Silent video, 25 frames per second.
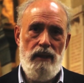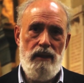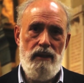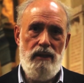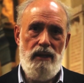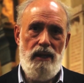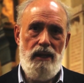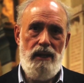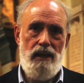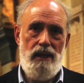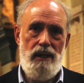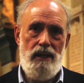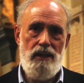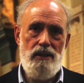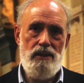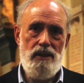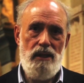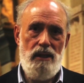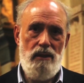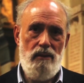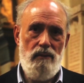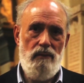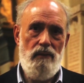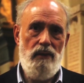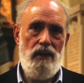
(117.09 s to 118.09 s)
that has
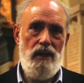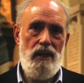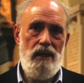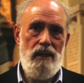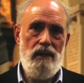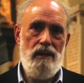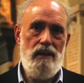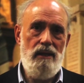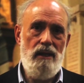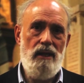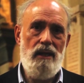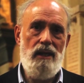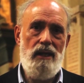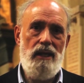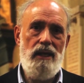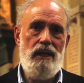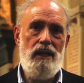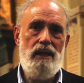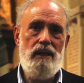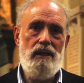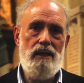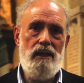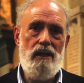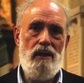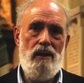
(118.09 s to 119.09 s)
invaded a
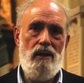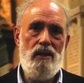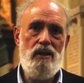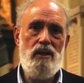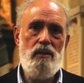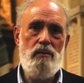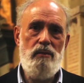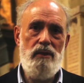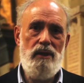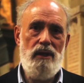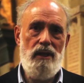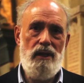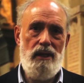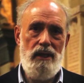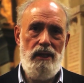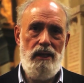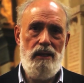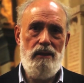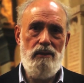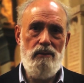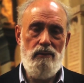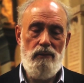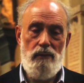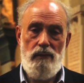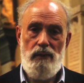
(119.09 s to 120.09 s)
land that ought to be a
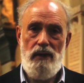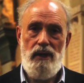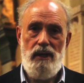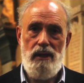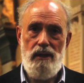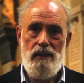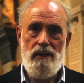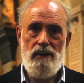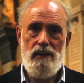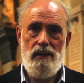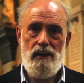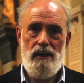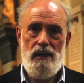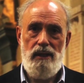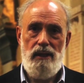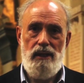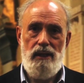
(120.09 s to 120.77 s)
land of faith,